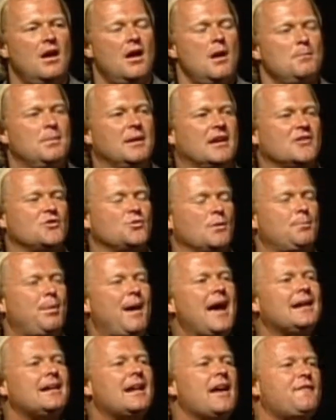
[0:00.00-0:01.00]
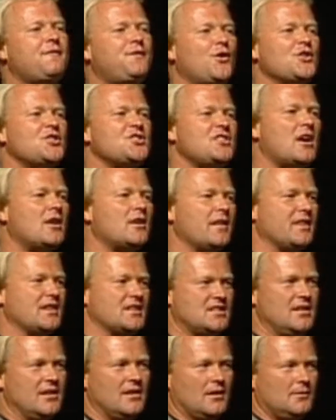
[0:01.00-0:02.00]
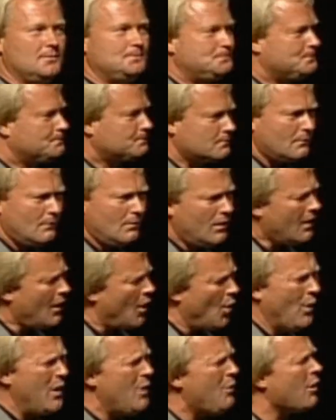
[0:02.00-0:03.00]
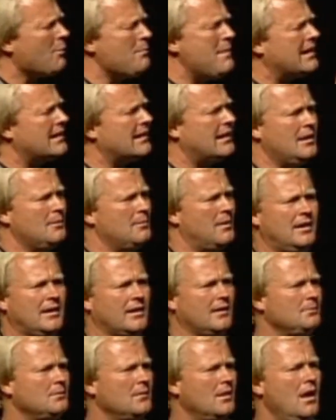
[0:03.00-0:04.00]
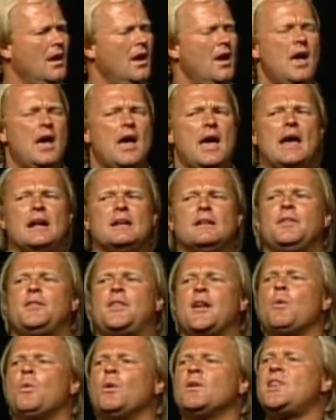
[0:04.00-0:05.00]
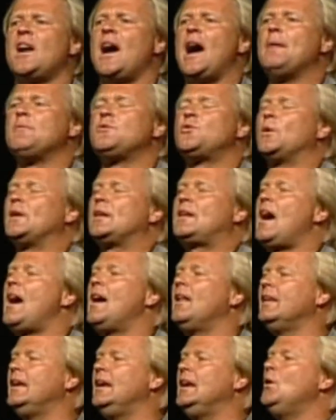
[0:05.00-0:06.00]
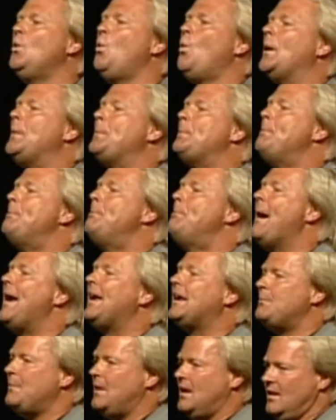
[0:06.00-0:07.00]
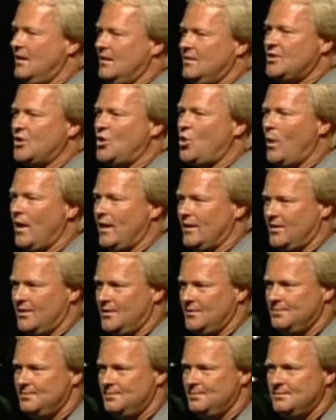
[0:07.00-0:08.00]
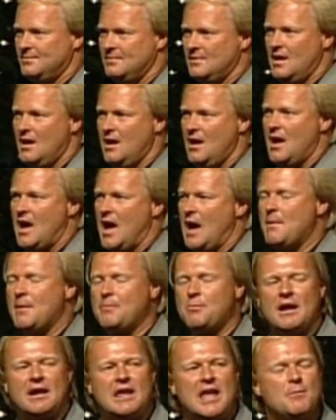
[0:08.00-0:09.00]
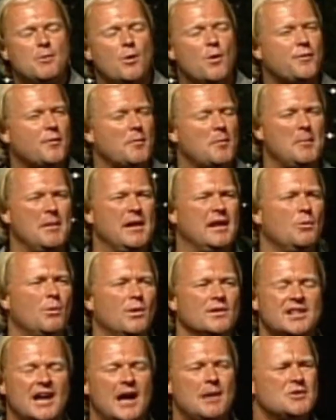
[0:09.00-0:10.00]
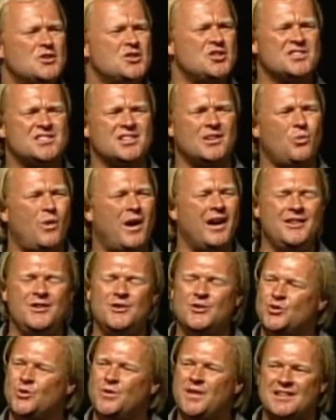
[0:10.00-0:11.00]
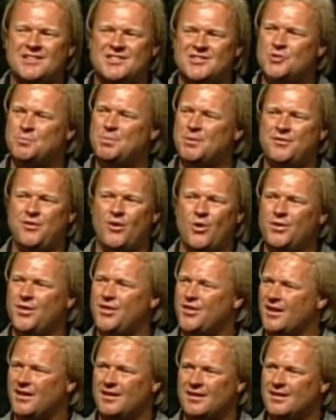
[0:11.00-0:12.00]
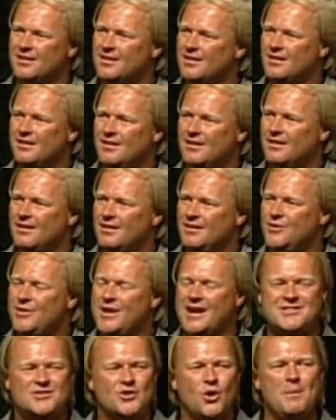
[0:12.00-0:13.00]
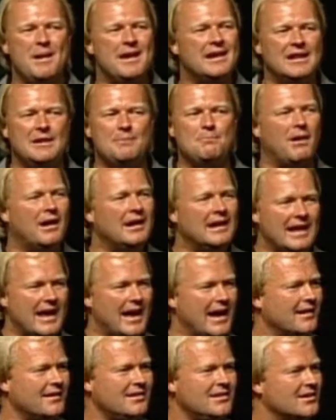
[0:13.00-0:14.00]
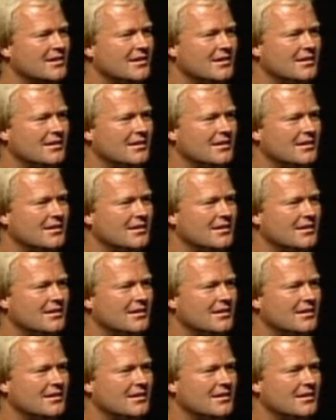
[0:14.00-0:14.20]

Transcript: Because when Pat and I first started this deal, we weren't making any money. And there were times when Colleen would beg me to quit. I remember I came home from a meeting one time and she said, "Why do you do that stupid phone thing? You guys don't make any money at it."